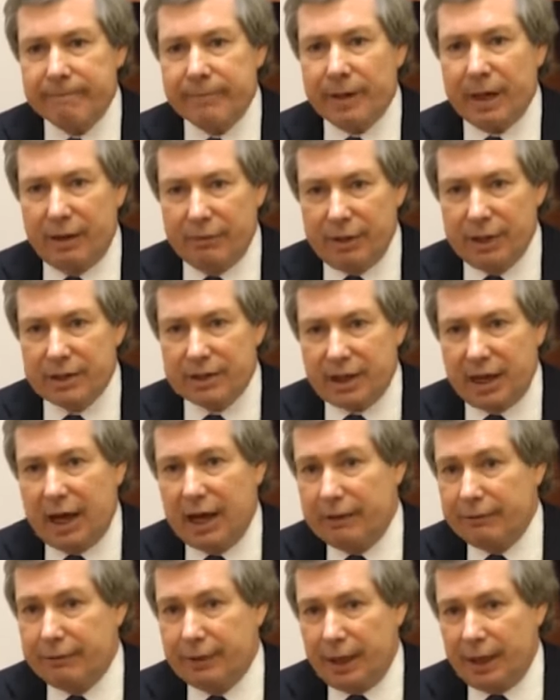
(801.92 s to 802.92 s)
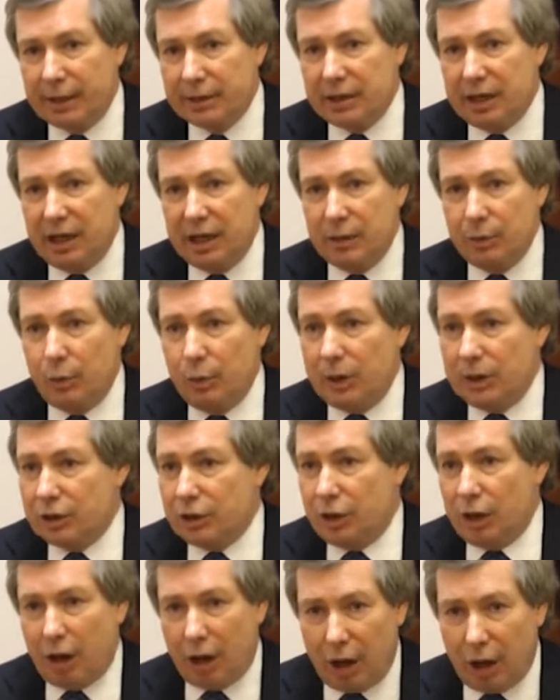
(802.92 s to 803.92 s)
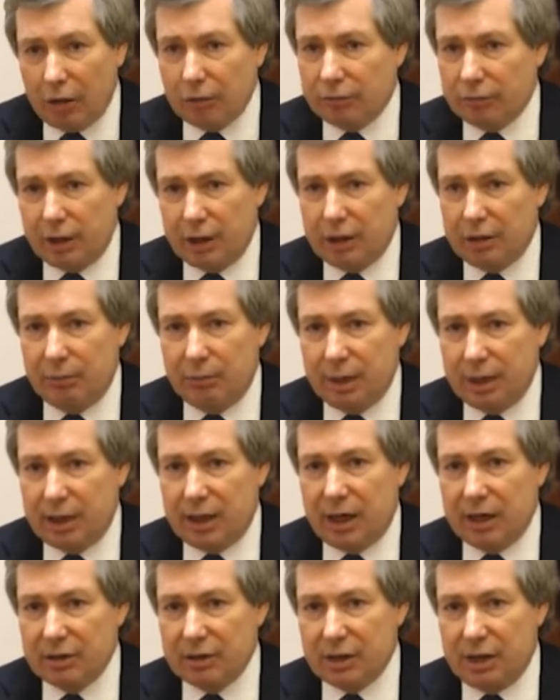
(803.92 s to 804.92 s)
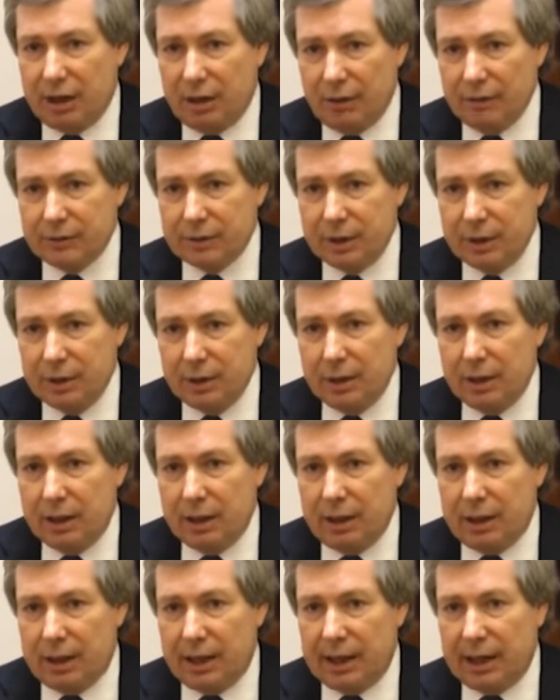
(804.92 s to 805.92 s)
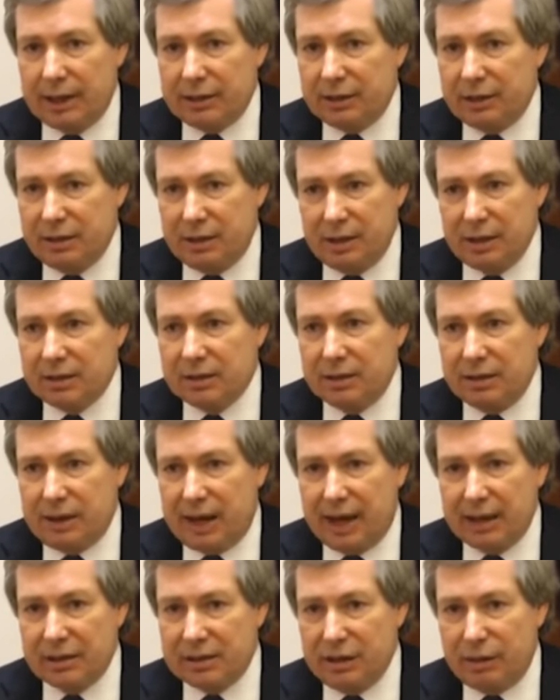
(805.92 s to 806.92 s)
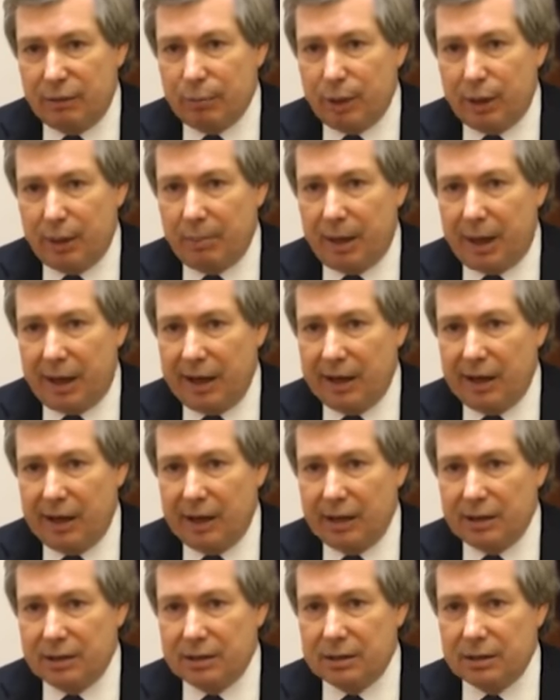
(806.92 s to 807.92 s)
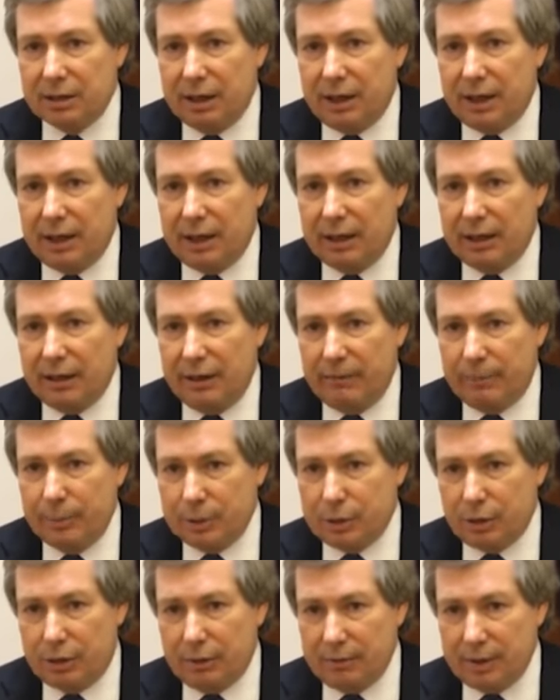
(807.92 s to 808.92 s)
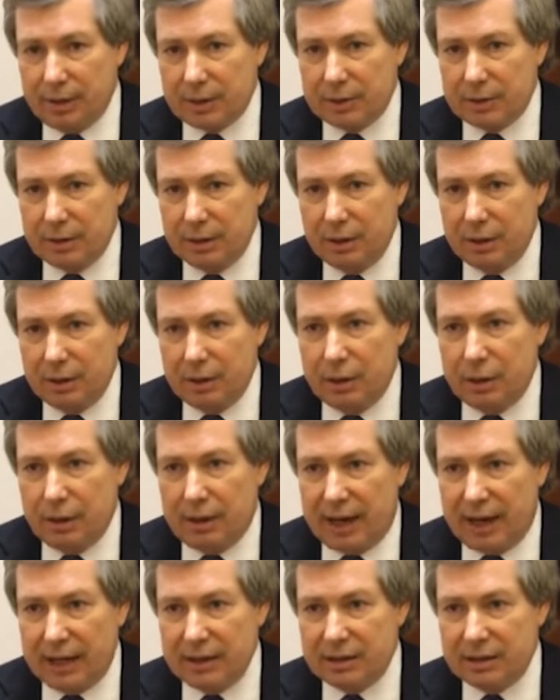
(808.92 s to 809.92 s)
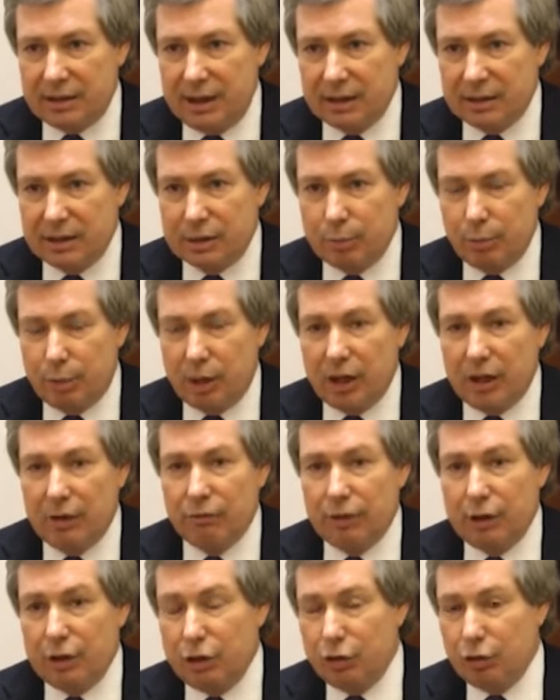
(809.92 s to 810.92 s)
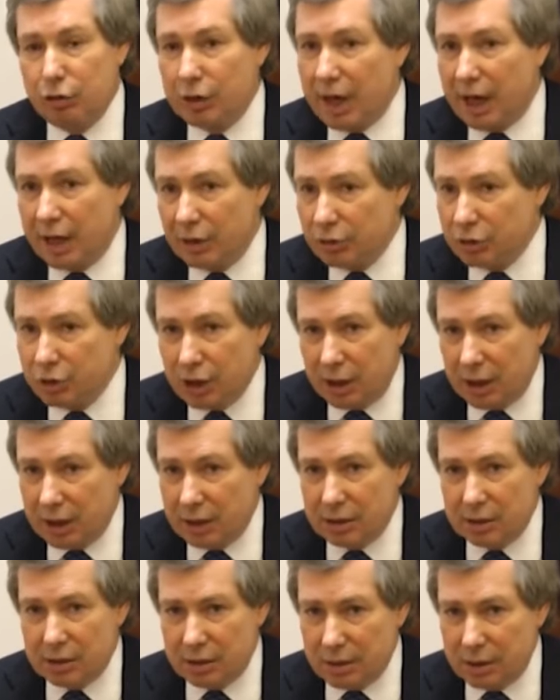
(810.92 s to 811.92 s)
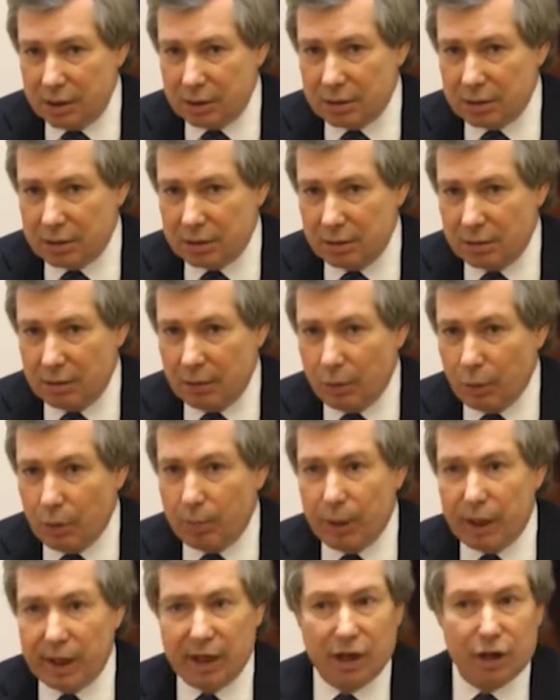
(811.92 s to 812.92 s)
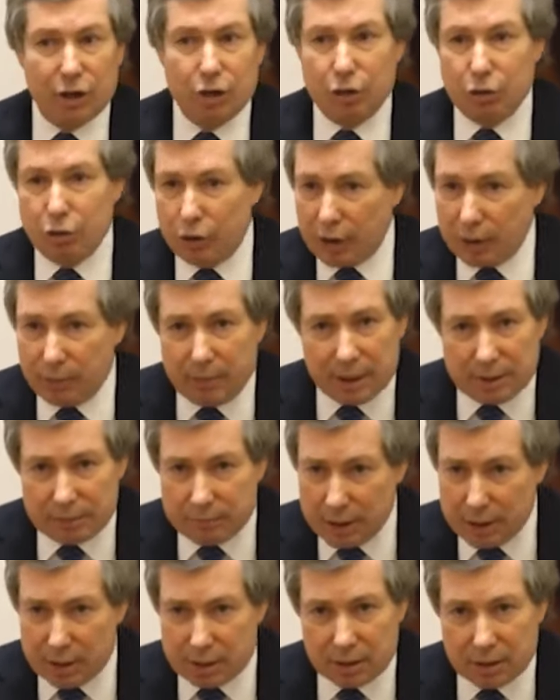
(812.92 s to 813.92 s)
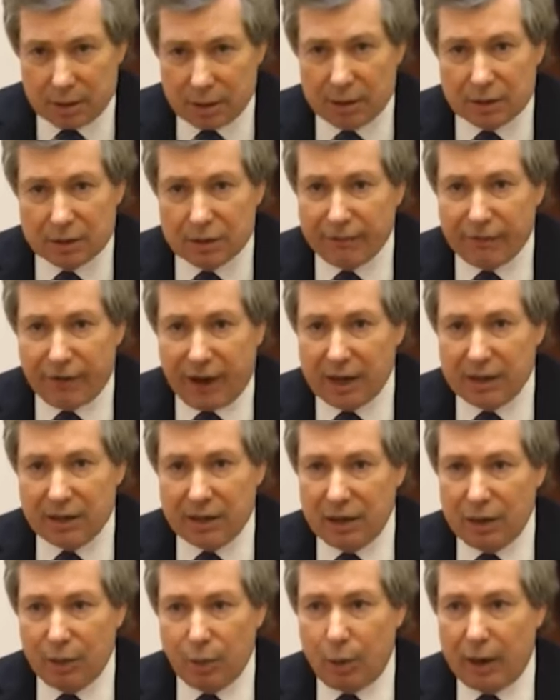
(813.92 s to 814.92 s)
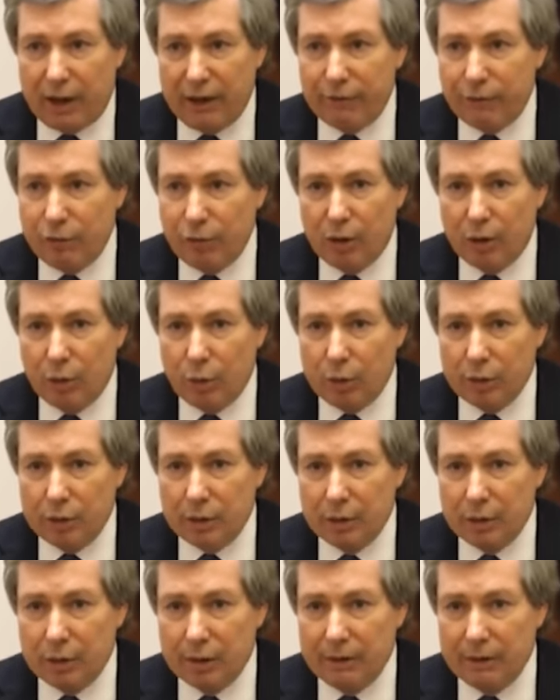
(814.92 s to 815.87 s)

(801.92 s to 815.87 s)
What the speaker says: of this conflict, and we should all recommit ourselves to this and not simply pay it lip service. The United States is bringing renewed energy into this. We're bringing a new commitment to finding a way forward.